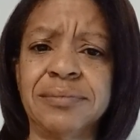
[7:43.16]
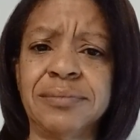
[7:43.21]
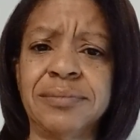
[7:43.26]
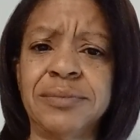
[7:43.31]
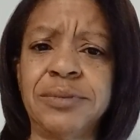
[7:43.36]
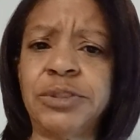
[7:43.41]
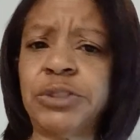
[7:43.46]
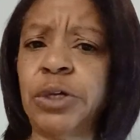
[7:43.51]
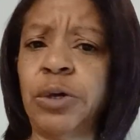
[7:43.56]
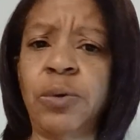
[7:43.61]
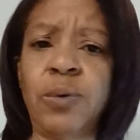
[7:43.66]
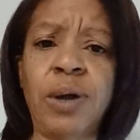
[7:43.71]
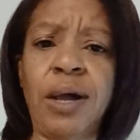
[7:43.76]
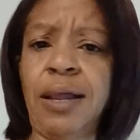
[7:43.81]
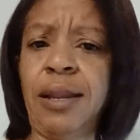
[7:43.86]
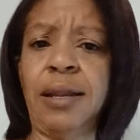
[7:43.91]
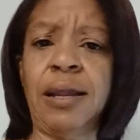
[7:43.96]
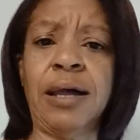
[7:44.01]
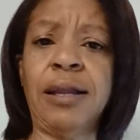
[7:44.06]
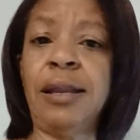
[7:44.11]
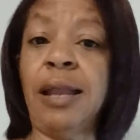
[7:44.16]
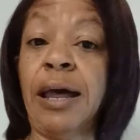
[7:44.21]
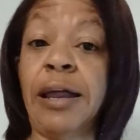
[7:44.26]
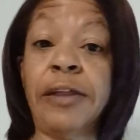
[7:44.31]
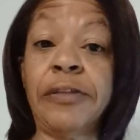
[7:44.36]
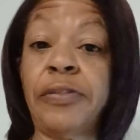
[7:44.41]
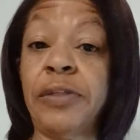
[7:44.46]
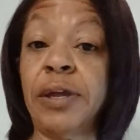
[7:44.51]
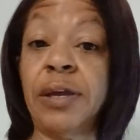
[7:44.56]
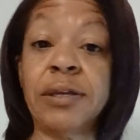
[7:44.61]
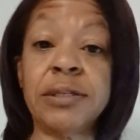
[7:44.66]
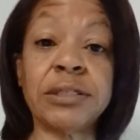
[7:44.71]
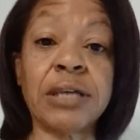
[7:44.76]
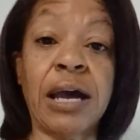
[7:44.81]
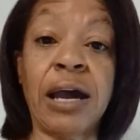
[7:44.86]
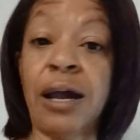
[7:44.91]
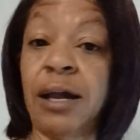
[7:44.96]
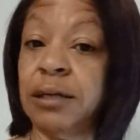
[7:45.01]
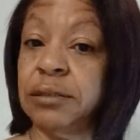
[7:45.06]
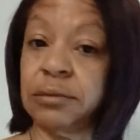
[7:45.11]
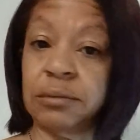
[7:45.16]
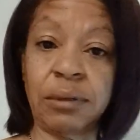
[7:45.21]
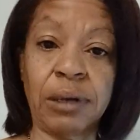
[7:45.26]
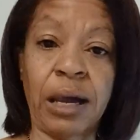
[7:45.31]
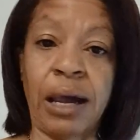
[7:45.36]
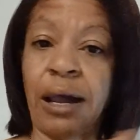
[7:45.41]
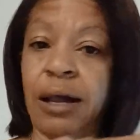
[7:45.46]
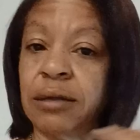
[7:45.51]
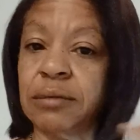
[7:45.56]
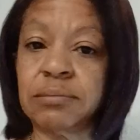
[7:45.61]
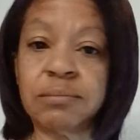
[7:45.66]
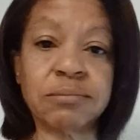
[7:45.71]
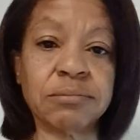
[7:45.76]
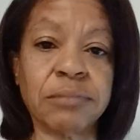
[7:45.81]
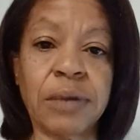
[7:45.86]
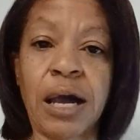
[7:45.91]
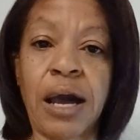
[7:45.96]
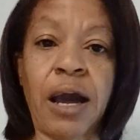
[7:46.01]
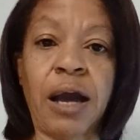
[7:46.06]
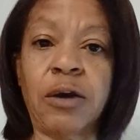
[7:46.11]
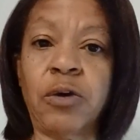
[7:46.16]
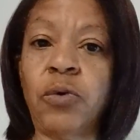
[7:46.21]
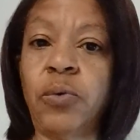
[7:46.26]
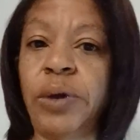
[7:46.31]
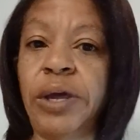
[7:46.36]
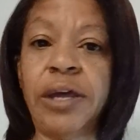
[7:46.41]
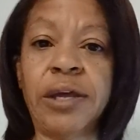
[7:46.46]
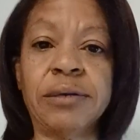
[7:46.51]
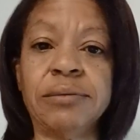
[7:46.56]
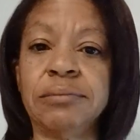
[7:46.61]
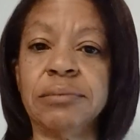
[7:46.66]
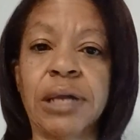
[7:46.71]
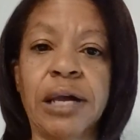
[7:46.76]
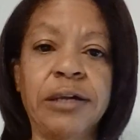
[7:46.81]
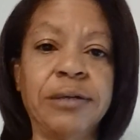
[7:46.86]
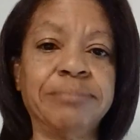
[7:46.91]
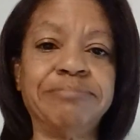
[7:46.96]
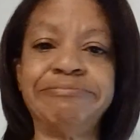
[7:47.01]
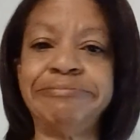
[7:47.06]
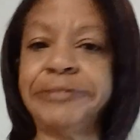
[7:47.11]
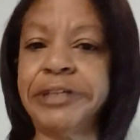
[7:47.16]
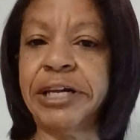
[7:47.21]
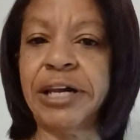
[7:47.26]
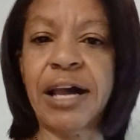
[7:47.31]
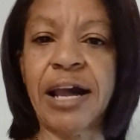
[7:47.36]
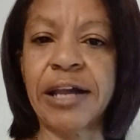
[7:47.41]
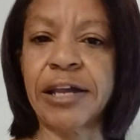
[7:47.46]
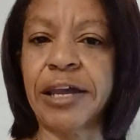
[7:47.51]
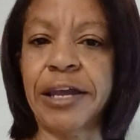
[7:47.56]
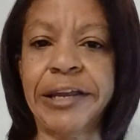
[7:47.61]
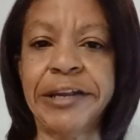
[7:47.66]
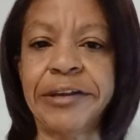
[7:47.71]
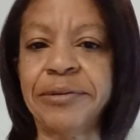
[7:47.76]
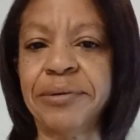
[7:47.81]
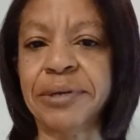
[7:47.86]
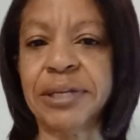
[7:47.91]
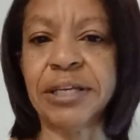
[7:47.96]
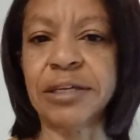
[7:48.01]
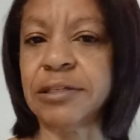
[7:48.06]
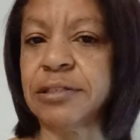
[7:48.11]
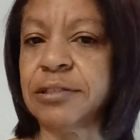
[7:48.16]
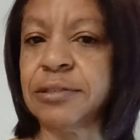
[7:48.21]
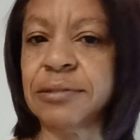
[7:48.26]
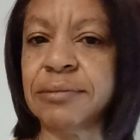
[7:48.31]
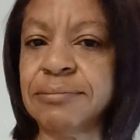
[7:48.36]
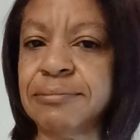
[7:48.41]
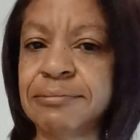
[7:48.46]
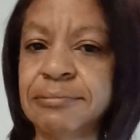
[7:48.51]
So a lot of things I quit. Like, yeah, I can't do this.